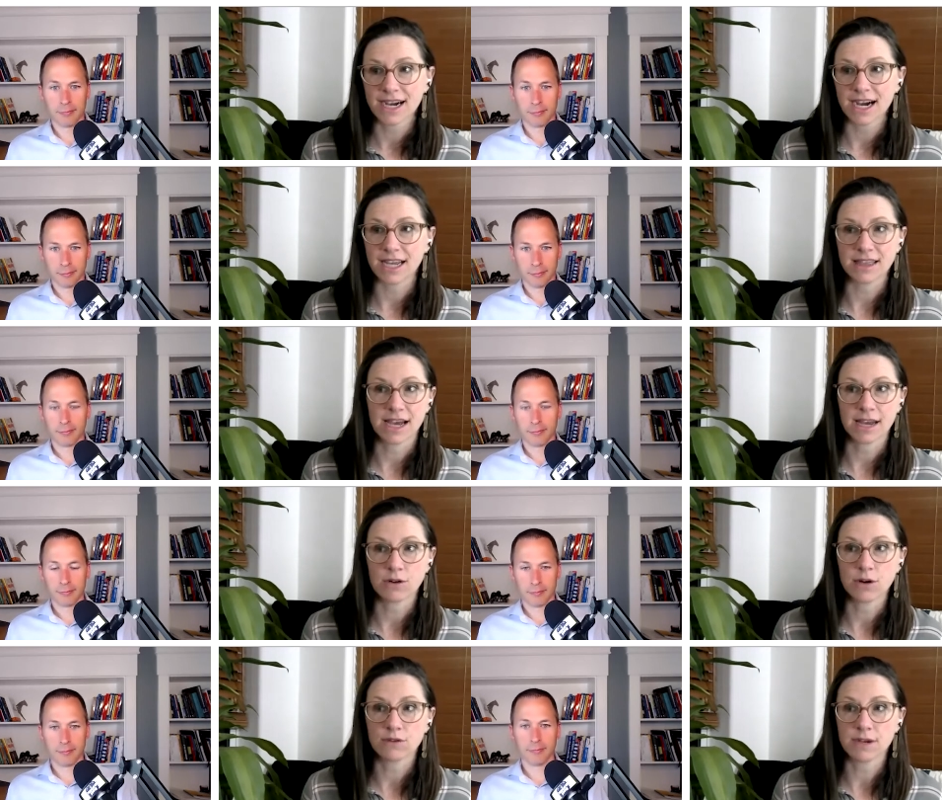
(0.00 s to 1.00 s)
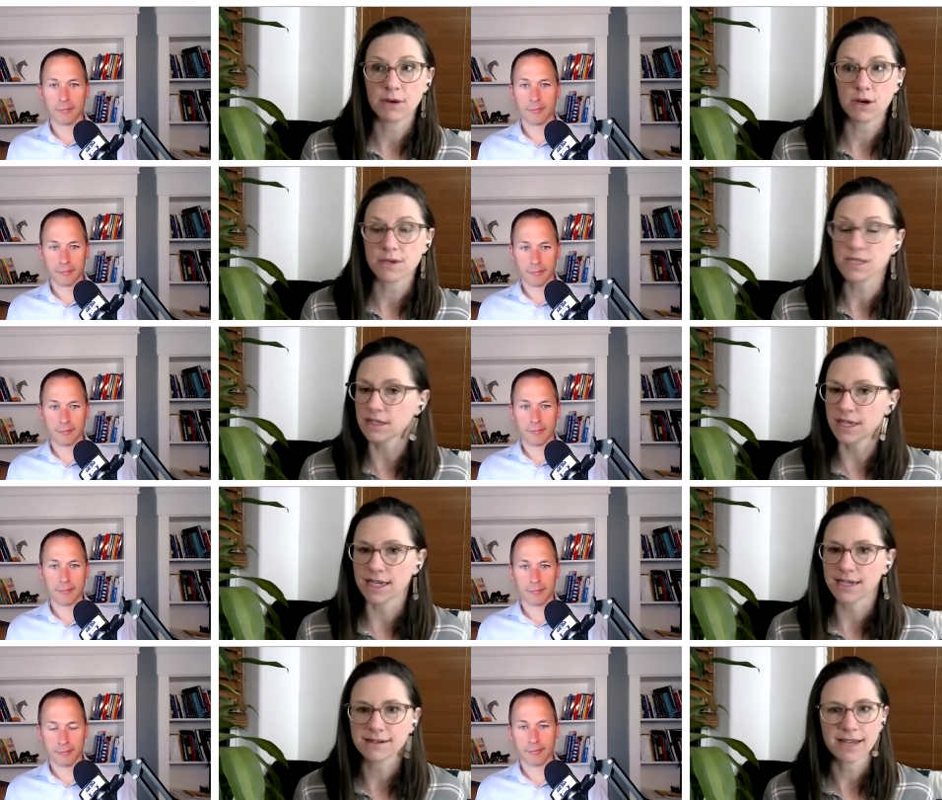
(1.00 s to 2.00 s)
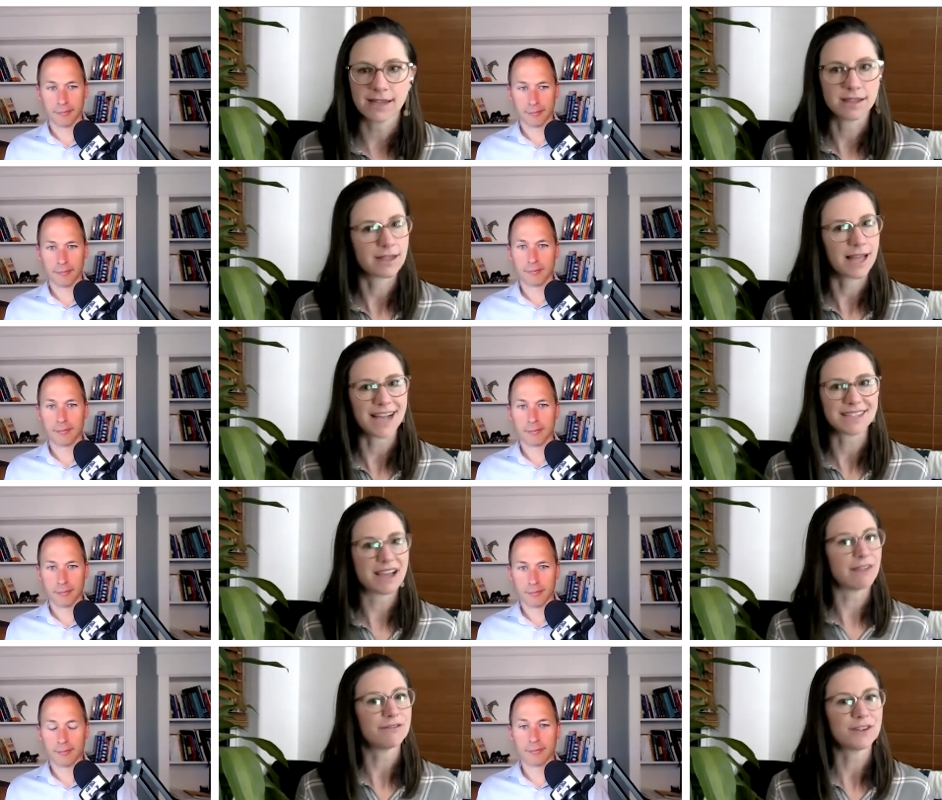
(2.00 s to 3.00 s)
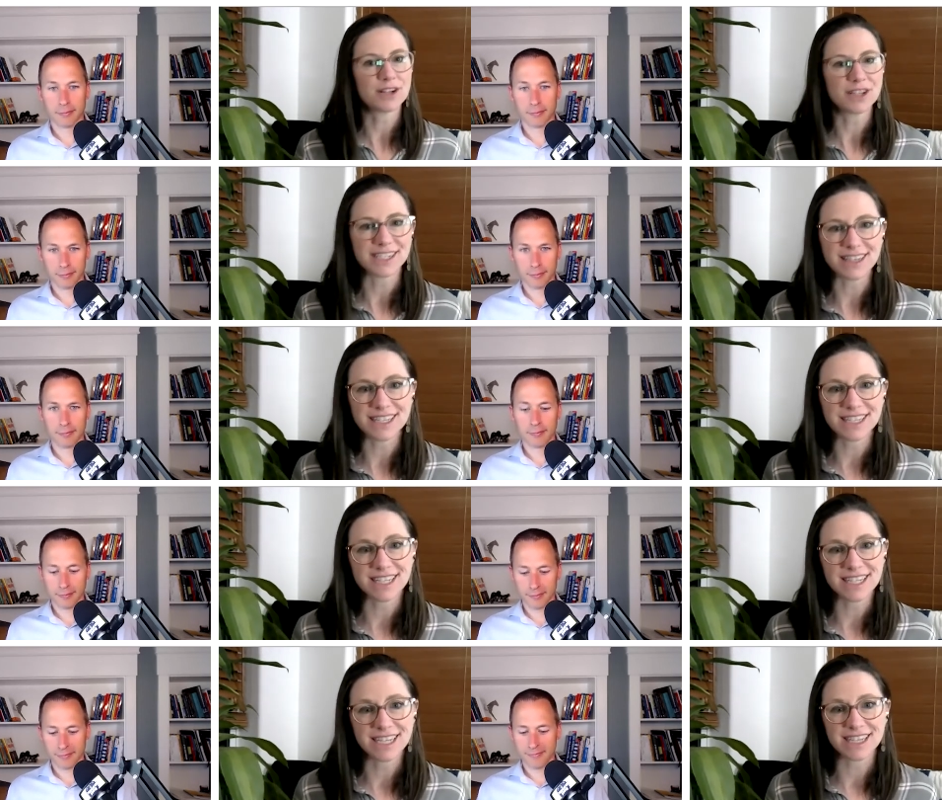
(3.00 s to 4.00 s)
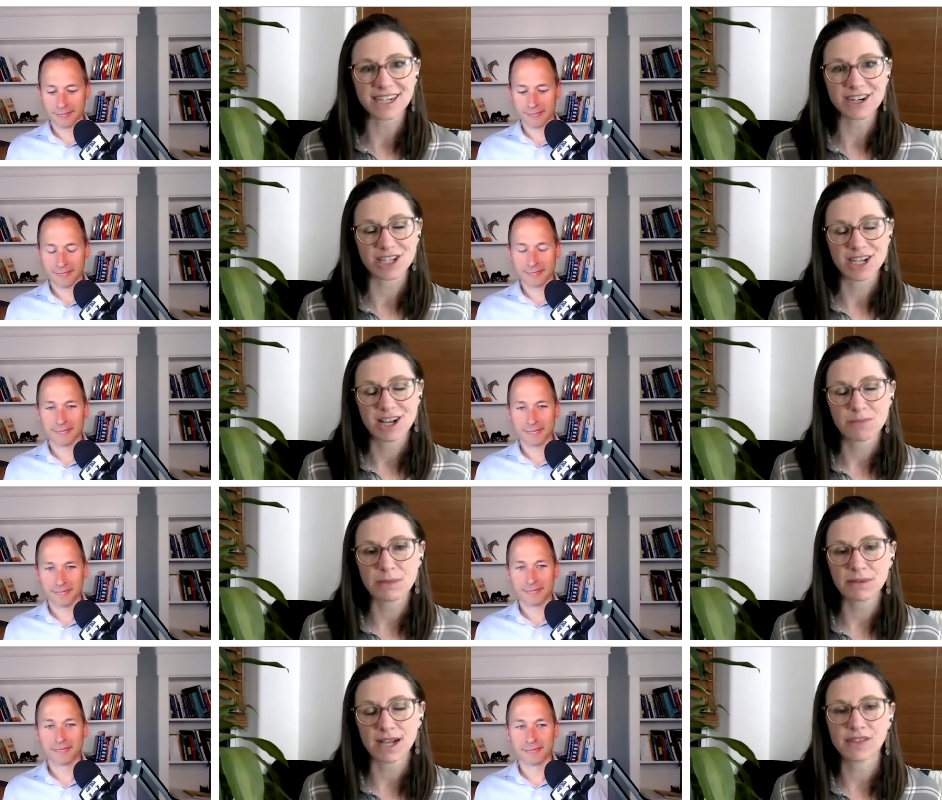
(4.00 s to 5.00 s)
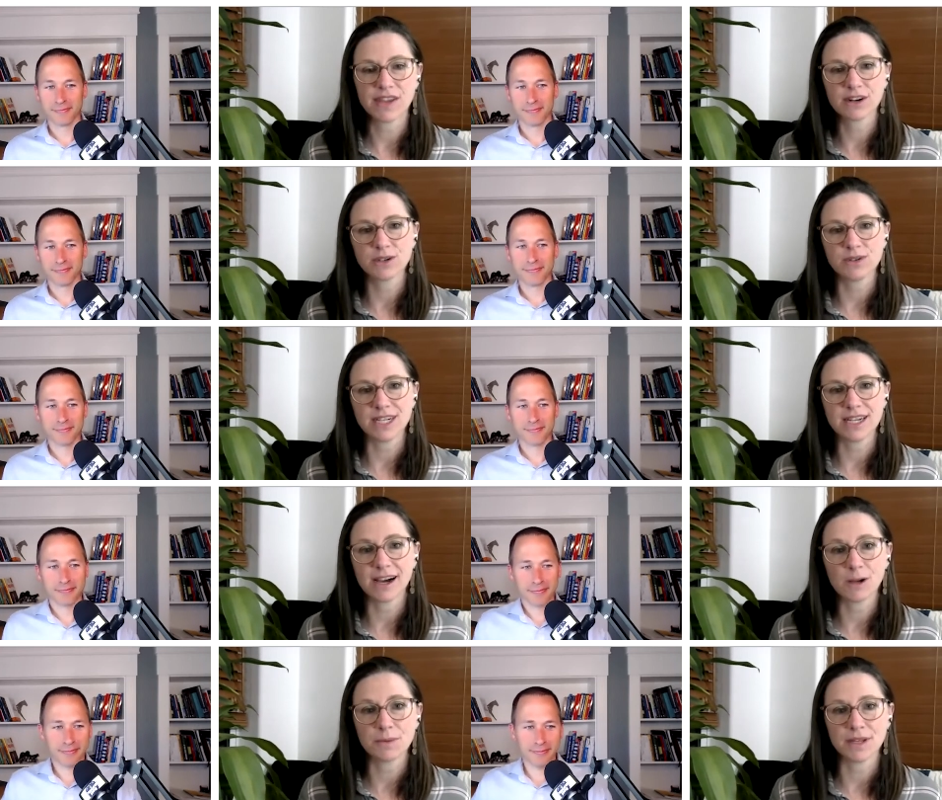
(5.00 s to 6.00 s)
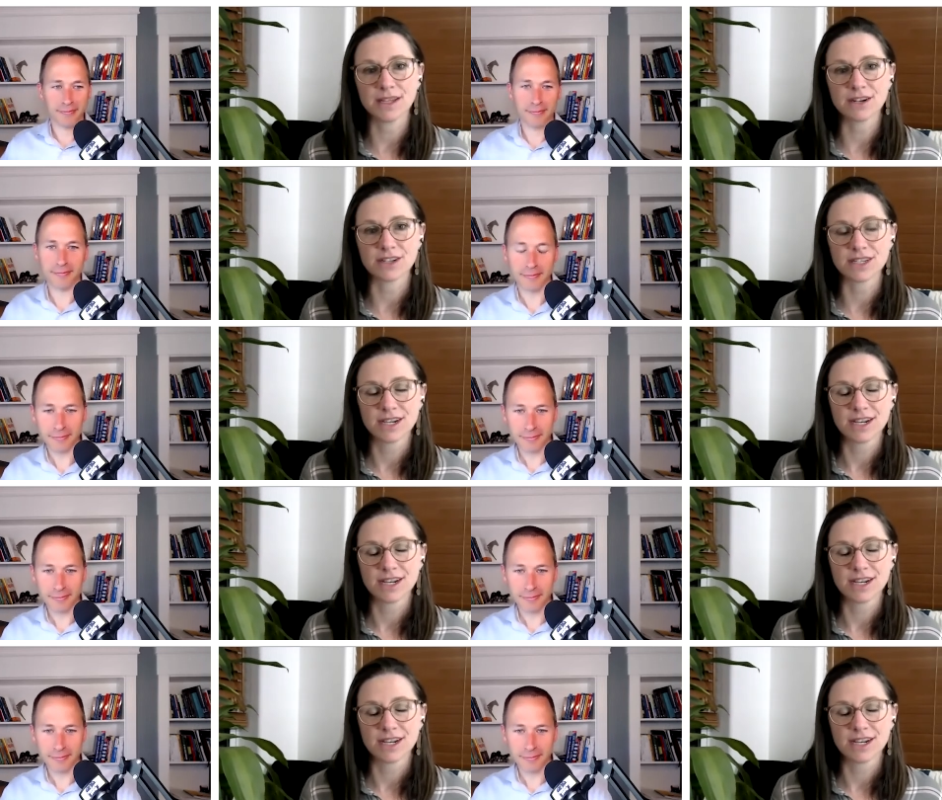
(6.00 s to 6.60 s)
Speaker 1: I, I don't know if I'm always looking at the glass half full and thinking that there's people out there who need help. And there's,